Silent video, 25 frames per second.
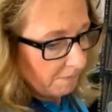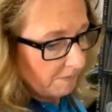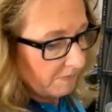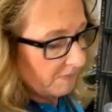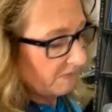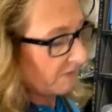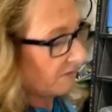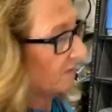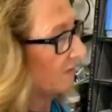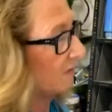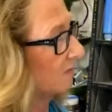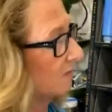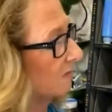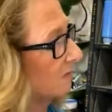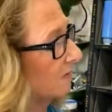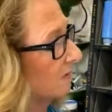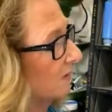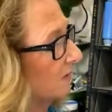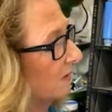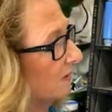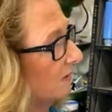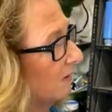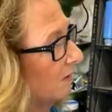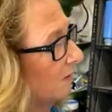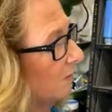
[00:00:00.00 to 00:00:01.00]
Let's
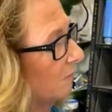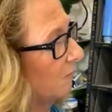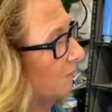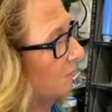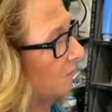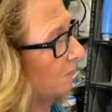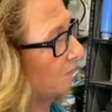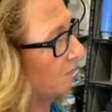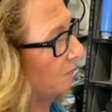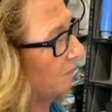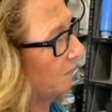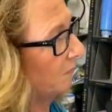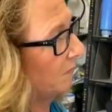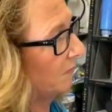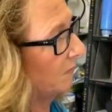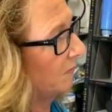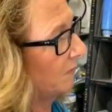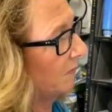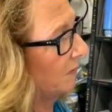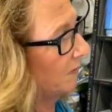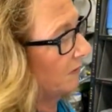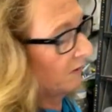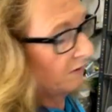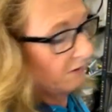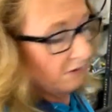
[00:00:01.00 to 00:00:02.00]
see.
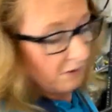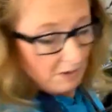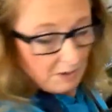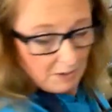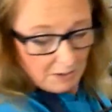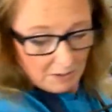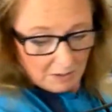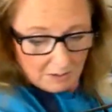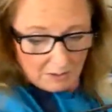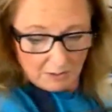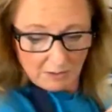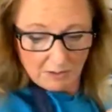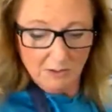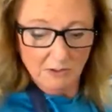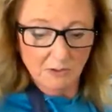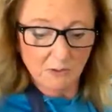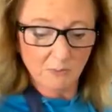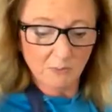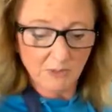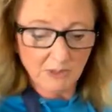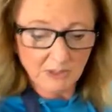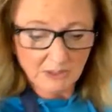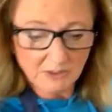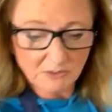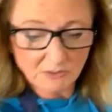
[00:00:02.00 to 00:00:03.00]
You know
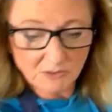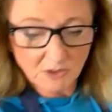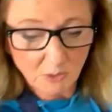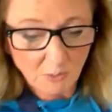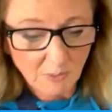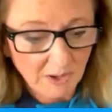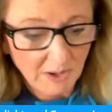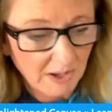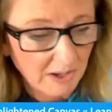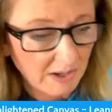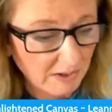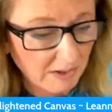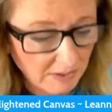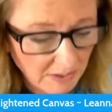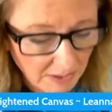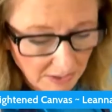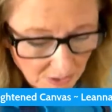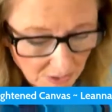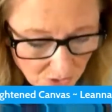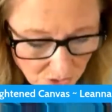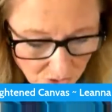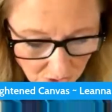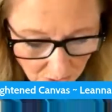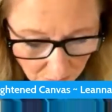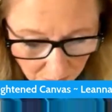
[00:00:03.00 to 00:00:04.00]
what? Let's go ahead
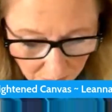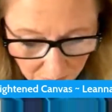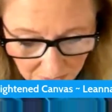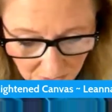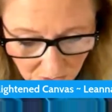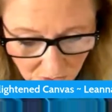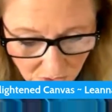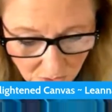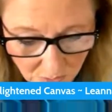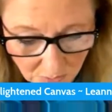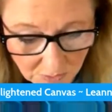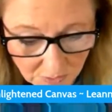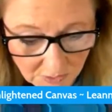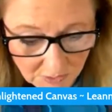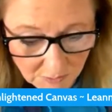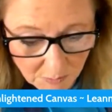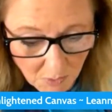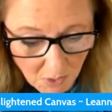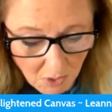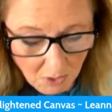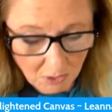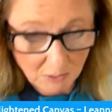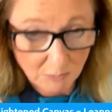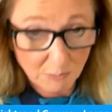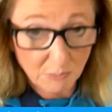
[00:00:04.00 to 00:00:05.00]
and jump into a
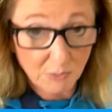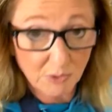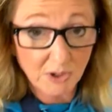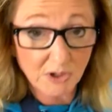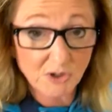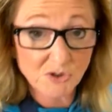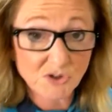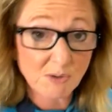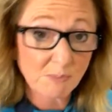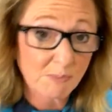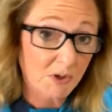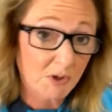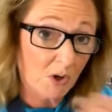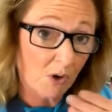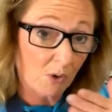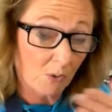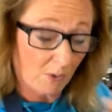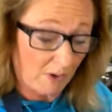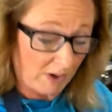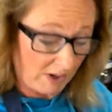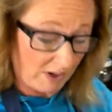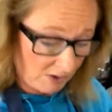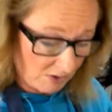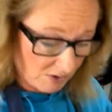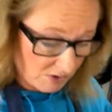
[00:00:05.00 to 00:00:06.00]
smaller brush. I'm going to go
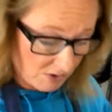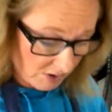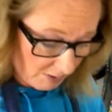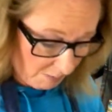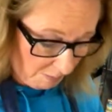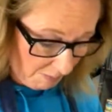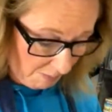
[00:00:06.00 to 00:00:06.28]
right into the